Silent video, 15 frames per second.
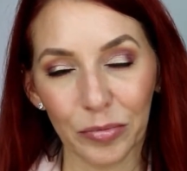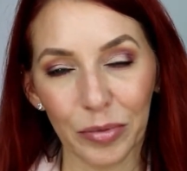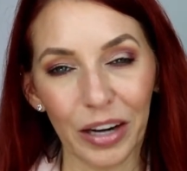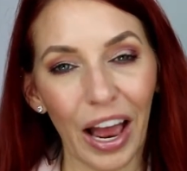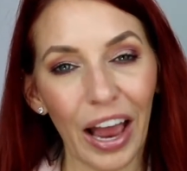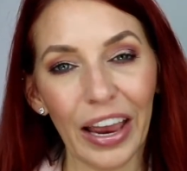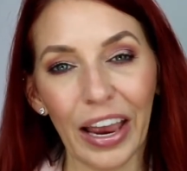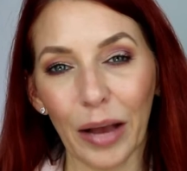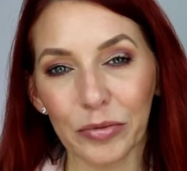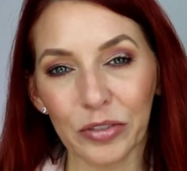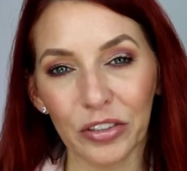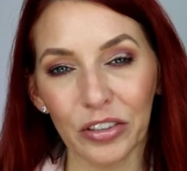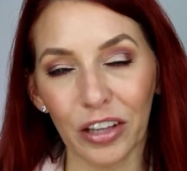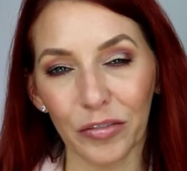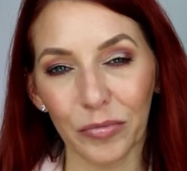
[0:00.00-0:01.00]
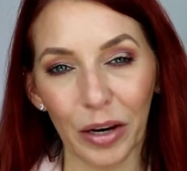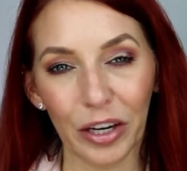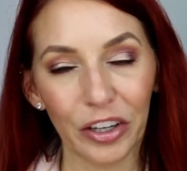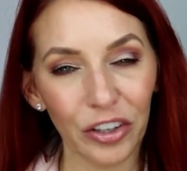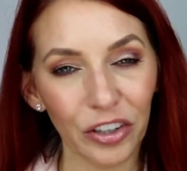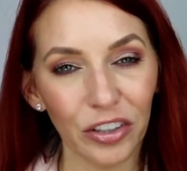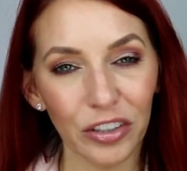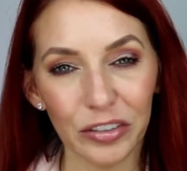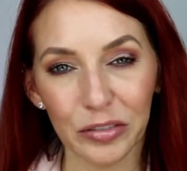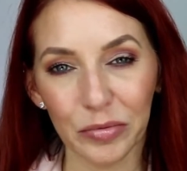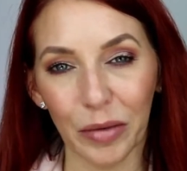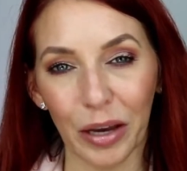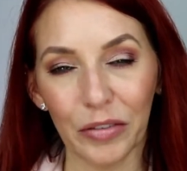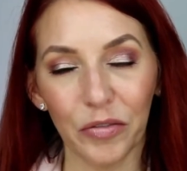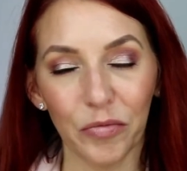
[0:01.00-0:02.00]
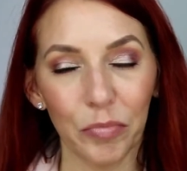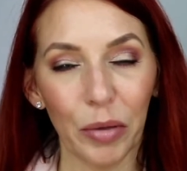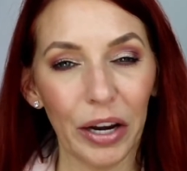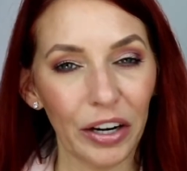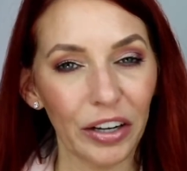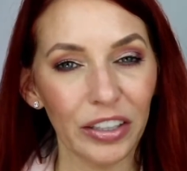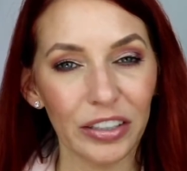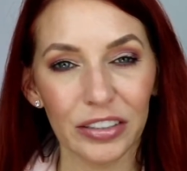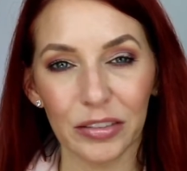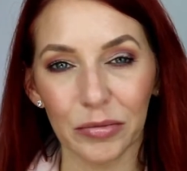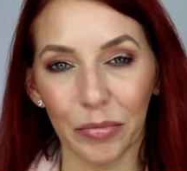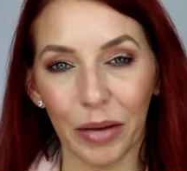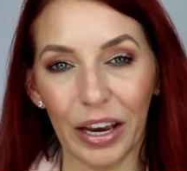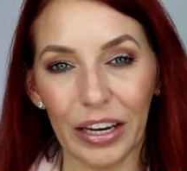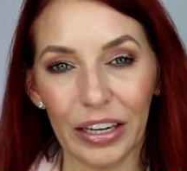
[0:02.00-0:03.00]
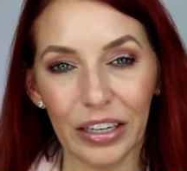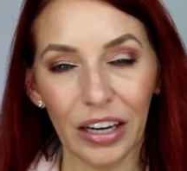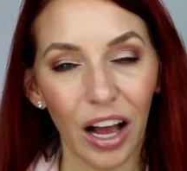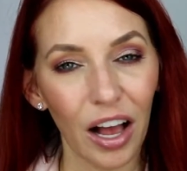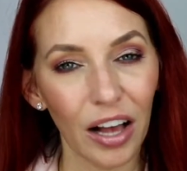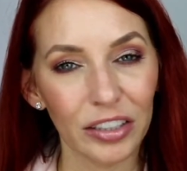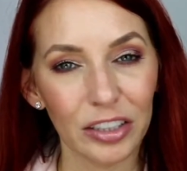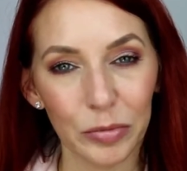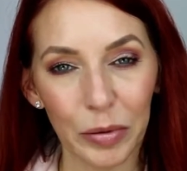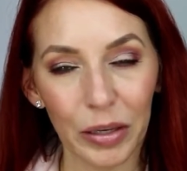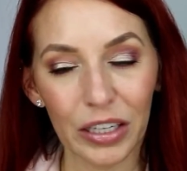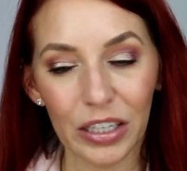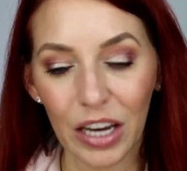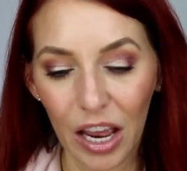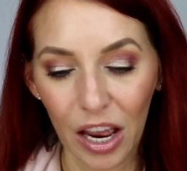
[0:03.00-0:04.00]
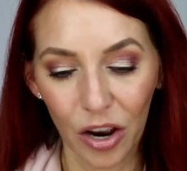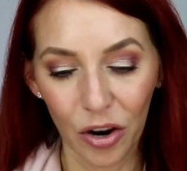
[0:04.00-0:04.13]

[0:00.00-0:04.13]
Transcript: but I absolutely love my girls, my parents, my husband.